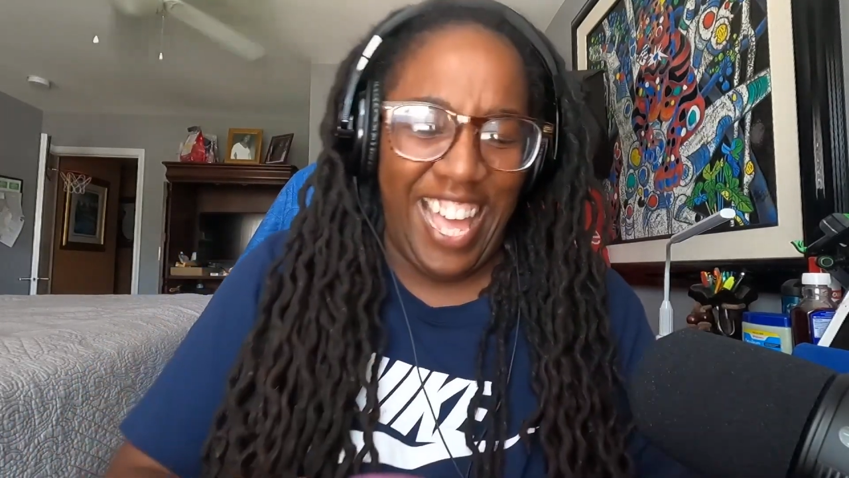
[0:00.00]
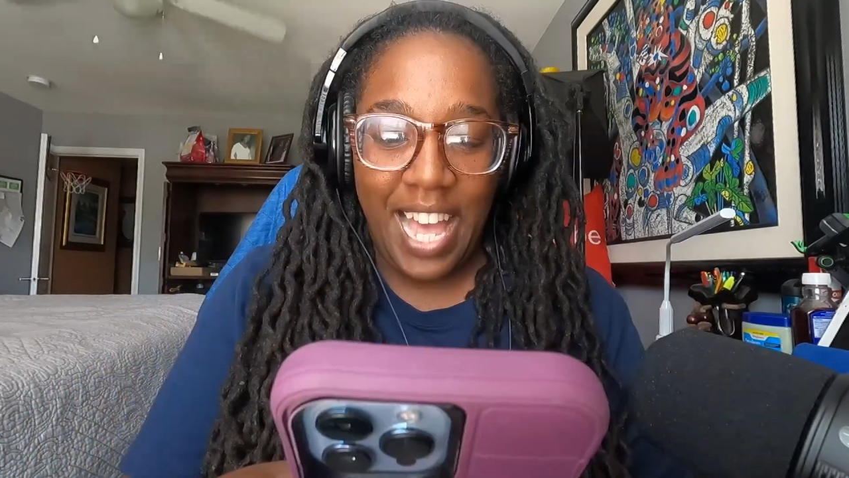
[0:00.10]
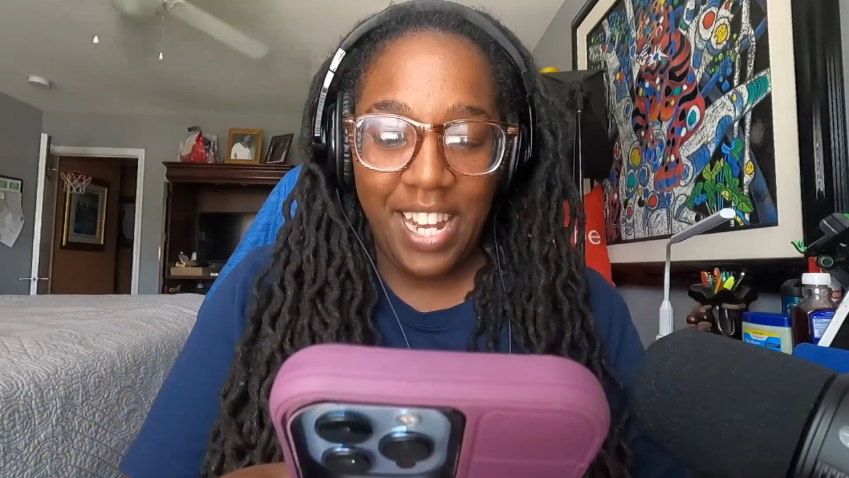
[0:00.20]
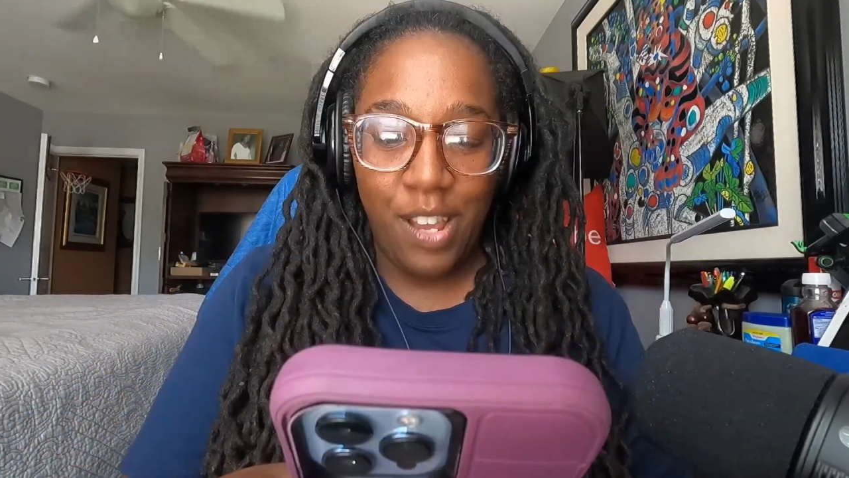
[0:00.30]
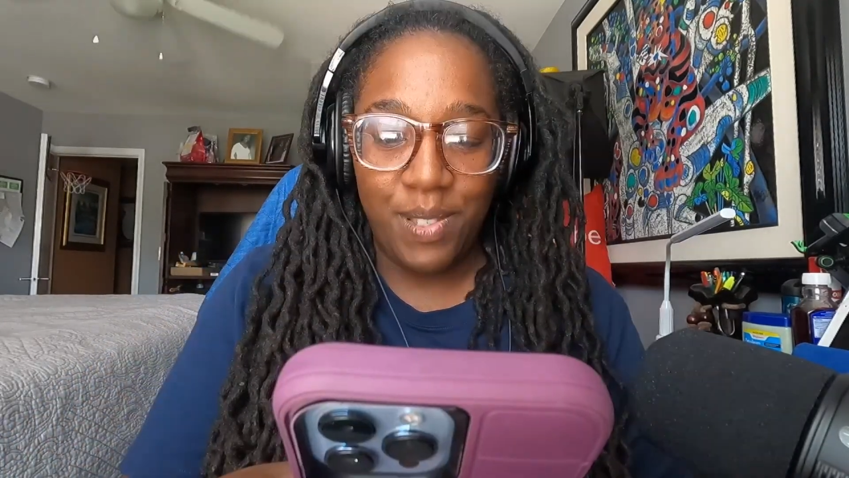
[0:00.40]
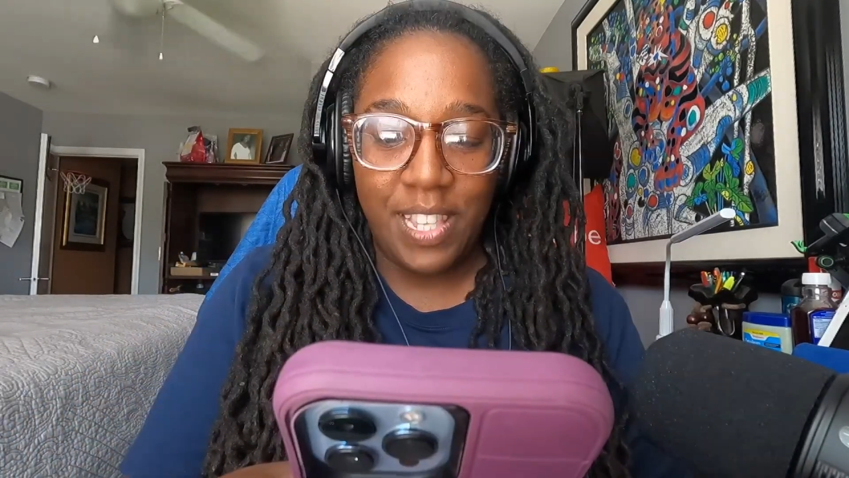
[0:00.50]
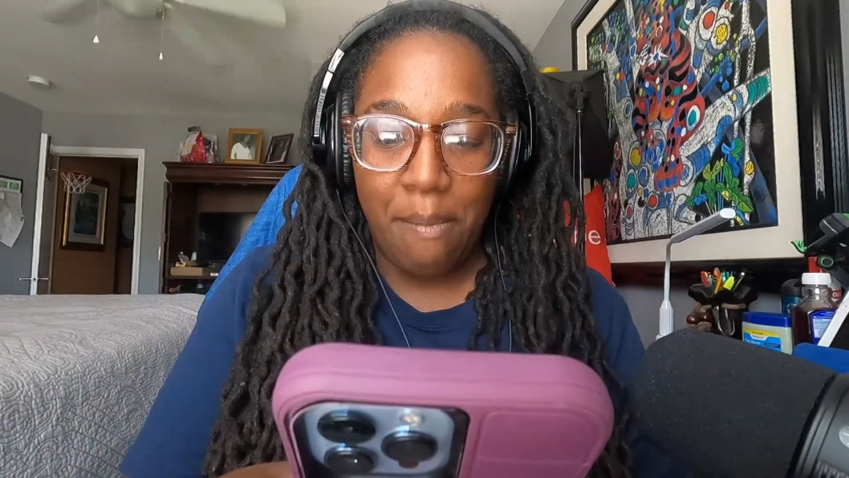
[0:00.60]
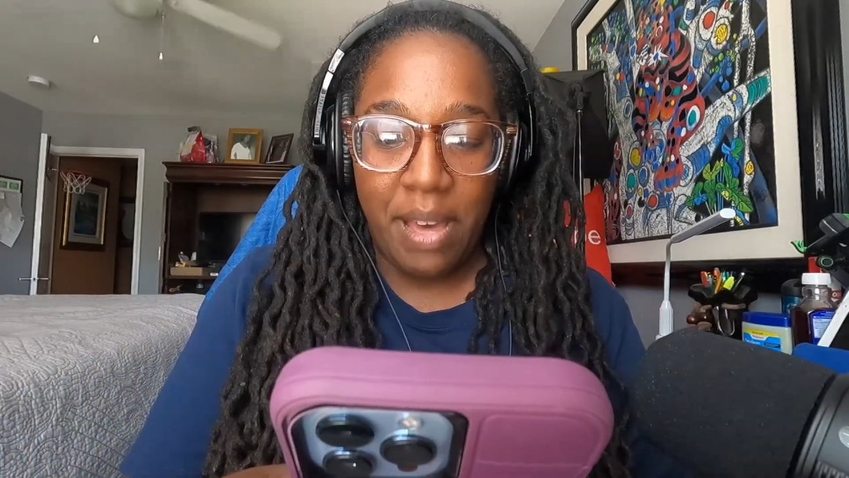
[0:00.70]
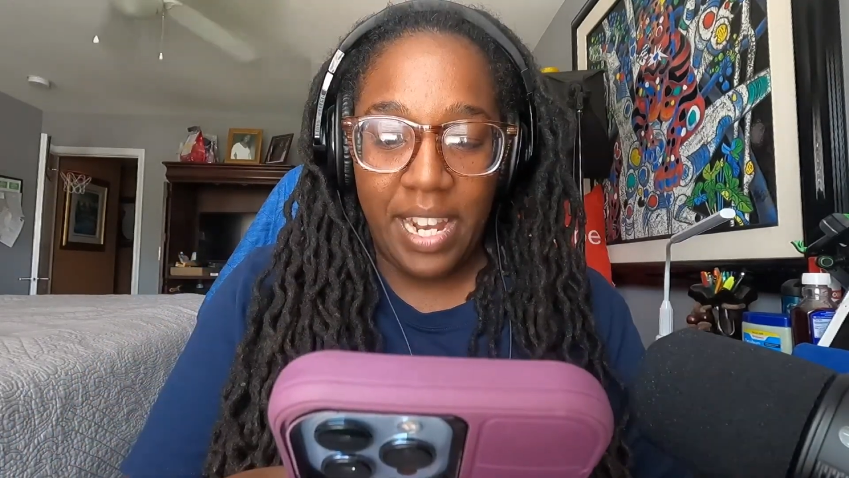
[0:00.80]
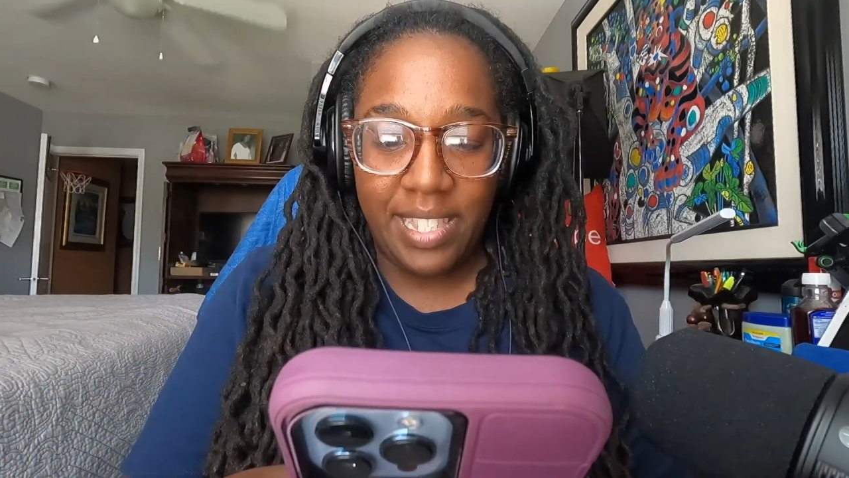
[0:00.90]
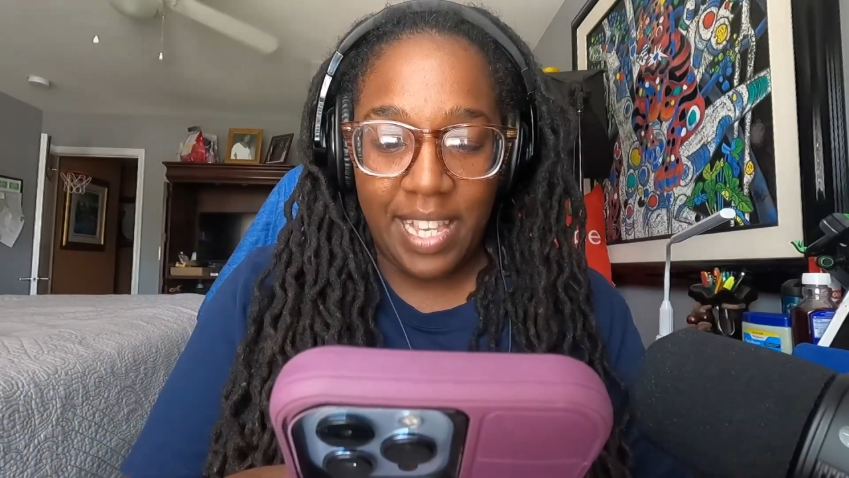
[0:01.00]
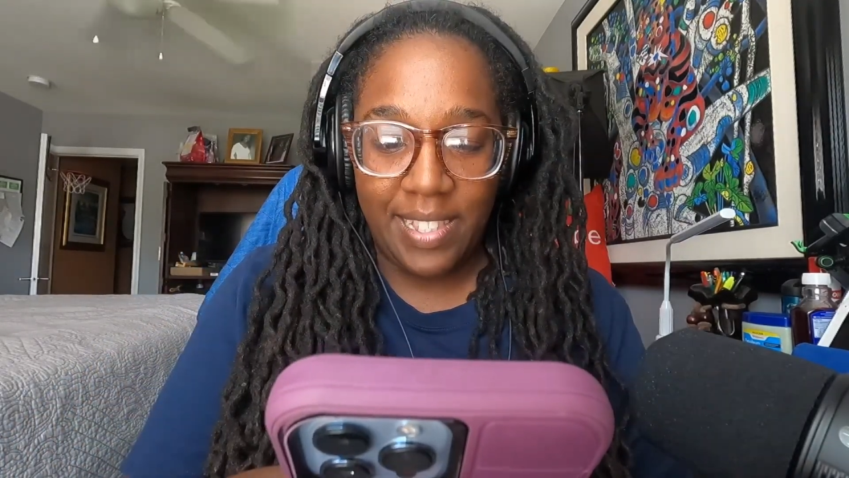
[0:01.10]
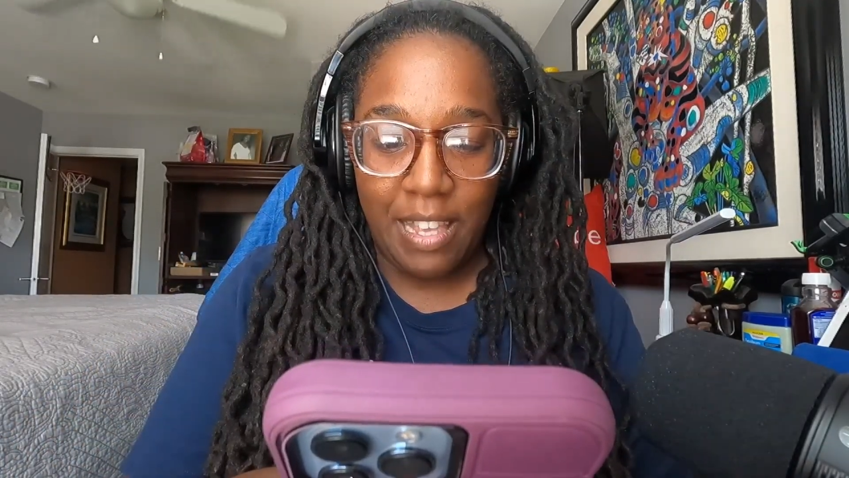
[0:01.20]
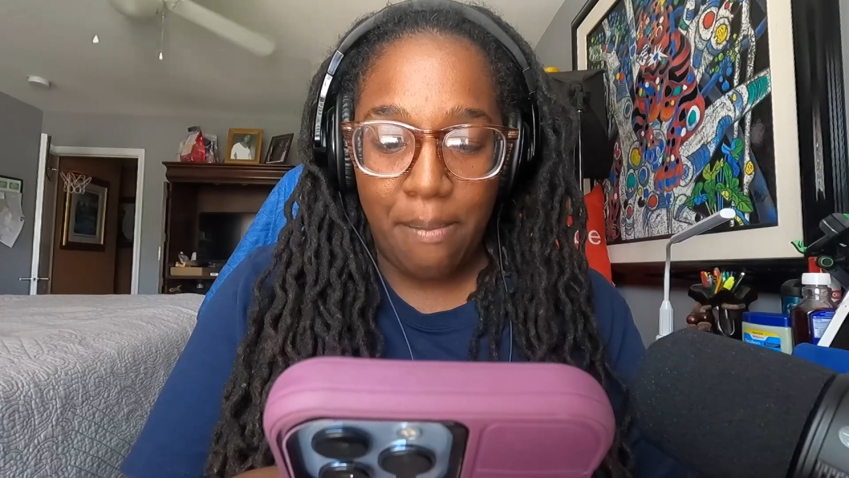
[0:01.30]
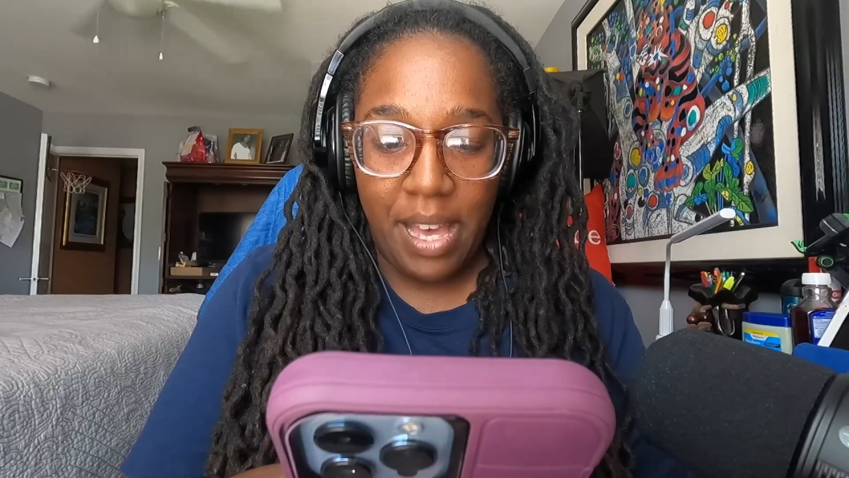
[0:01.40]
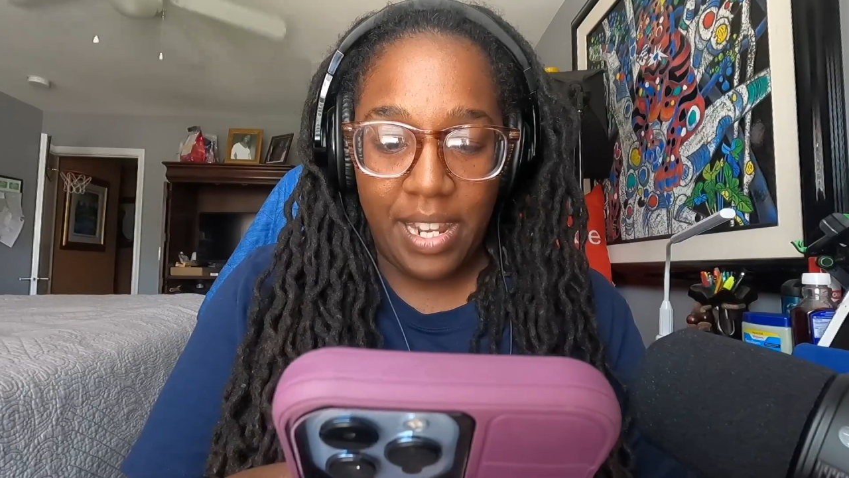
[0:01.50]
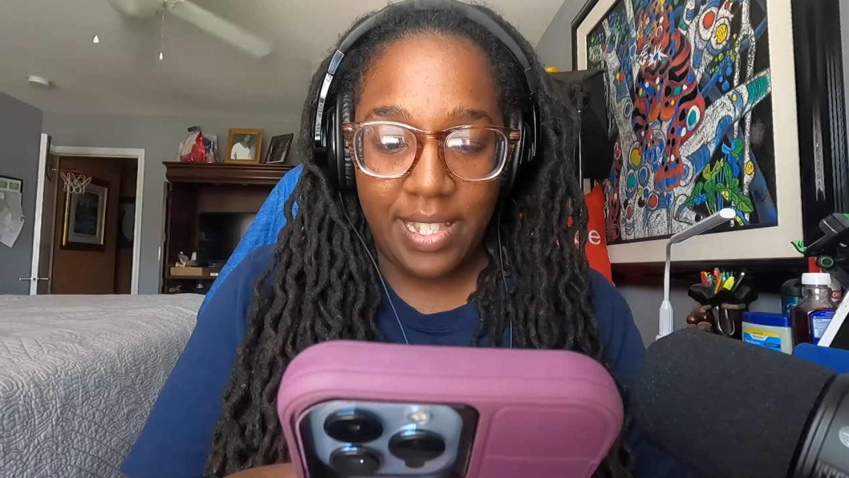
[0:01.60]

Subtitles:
I know somebody says something about